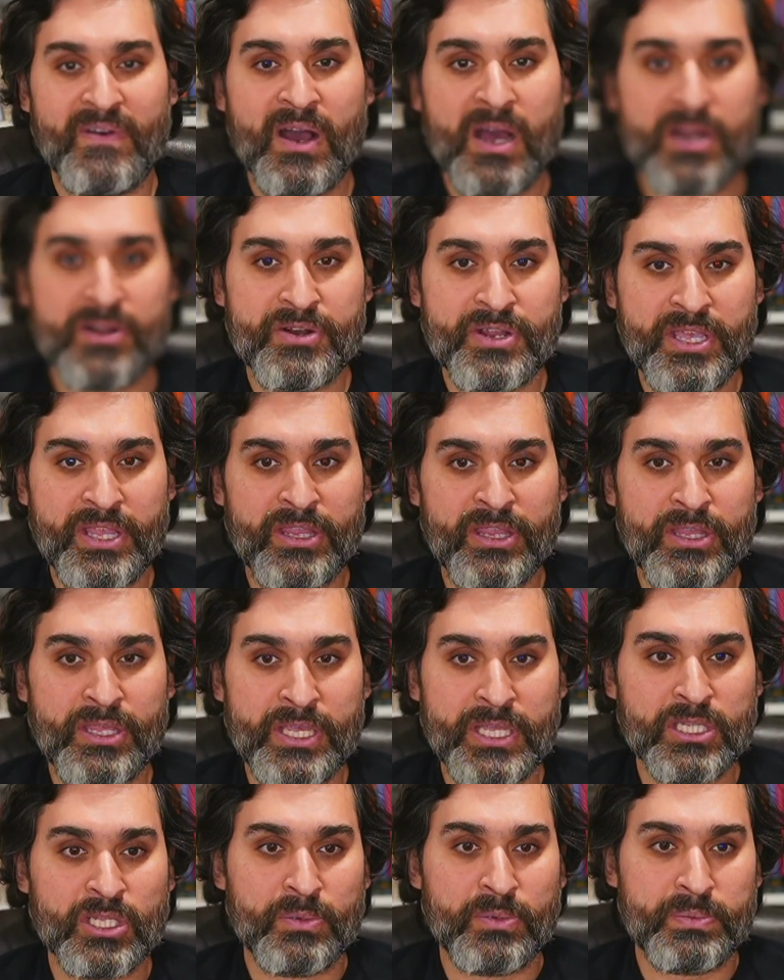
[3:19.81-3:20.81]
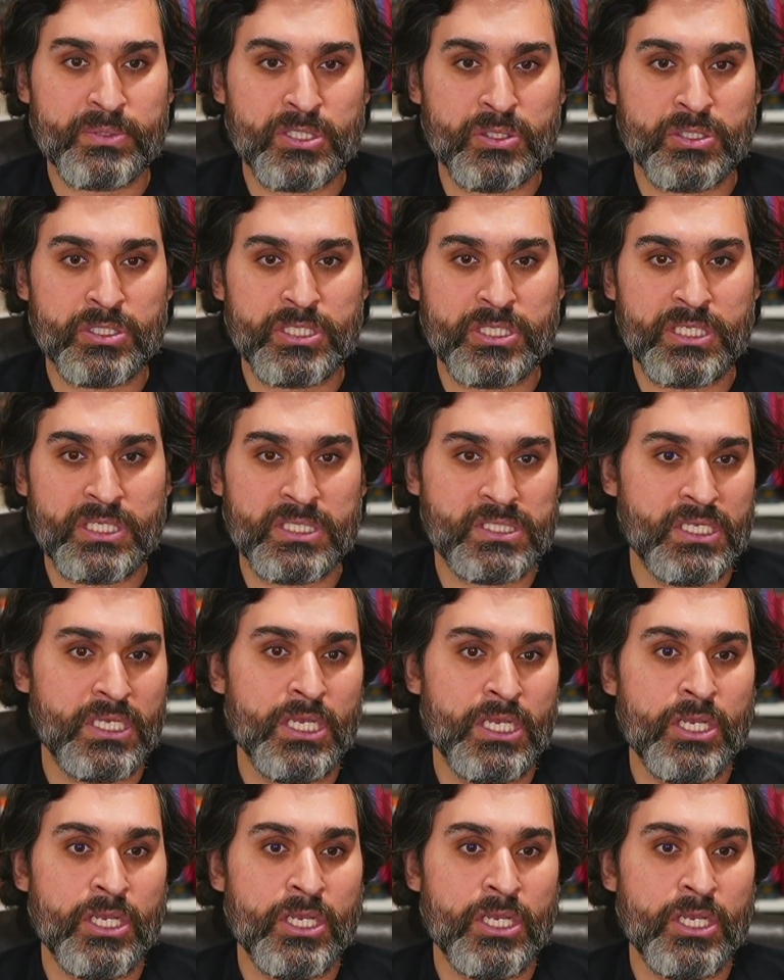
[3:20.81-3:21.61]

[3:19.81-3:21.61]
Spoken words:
rETH yield opportunities.